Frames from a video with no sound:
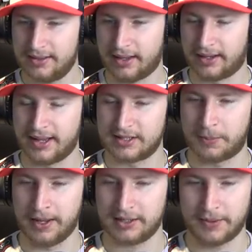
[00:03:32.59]
that gets
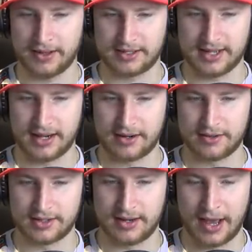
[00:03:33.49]
picked by the
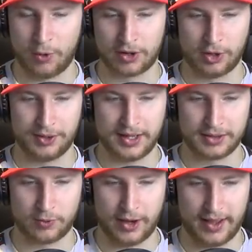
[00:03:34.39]
Senators, and now we're going the
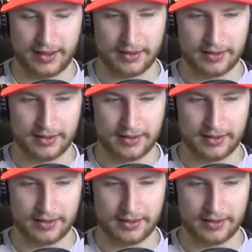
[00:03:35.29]
other way.